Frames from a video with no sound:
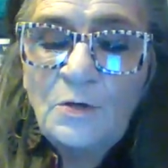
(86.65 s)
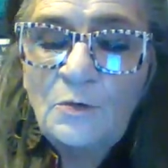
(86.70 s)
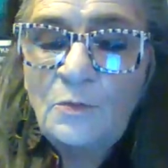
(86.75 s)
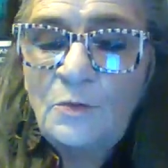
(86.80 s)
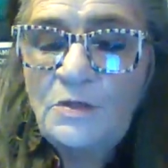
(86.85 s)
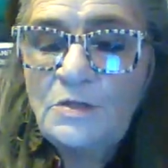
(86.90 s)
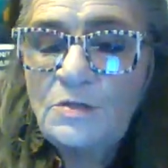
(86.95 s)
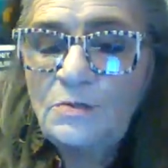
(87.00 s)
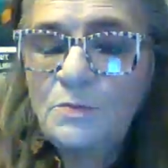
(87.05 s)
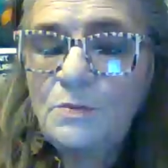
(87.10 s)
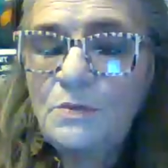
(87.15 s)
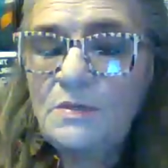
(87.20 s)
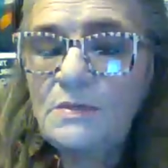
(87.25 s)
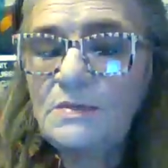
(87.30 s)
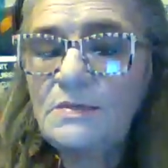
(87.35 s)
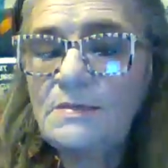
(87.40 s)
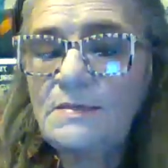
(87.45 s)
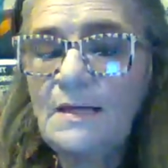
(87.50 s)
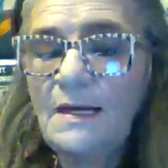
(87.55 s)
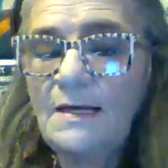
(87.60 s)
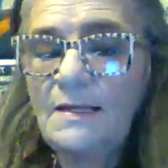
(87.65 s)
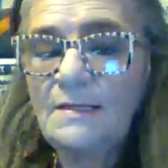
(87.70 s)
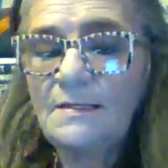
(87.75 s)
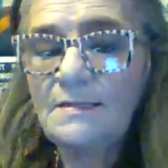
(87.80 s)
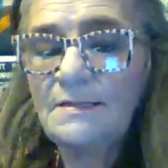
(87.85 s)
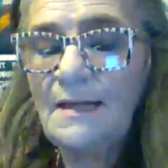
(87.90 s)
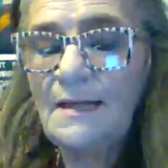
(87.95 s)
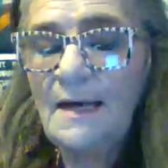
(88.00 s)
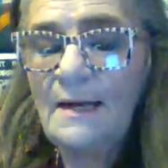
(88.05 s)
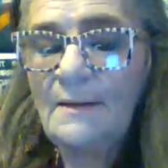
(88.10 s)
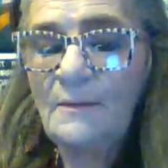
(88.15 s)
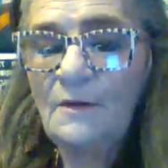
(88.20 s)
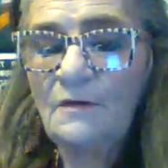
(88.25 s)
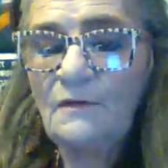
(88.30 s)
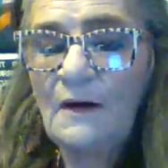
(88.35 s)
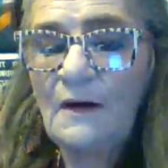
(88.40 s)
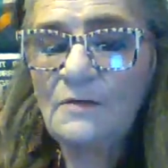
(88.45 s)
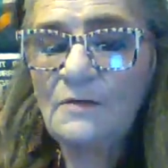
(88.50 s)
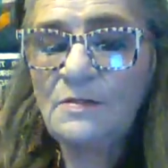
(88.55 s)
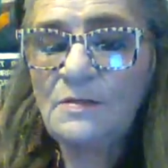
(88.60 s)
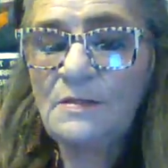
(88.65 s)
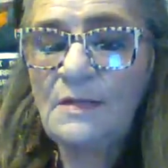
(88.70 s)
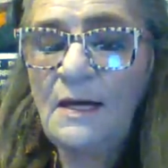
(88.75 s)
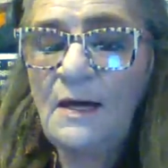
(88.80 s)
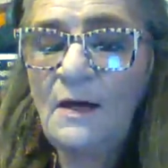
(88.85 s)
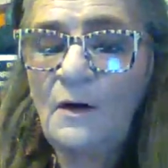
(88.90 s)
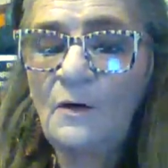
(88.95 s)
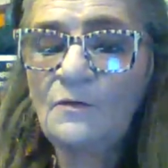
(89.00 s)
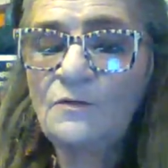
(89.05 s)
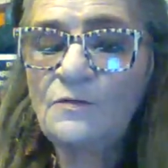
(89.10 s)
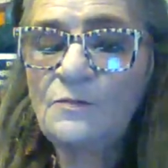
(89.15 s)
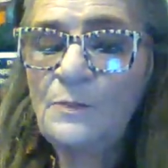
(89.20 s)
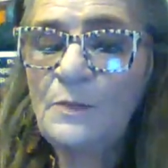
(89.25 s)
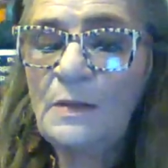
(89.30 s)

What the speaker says: Wish we could say the same of ourselves.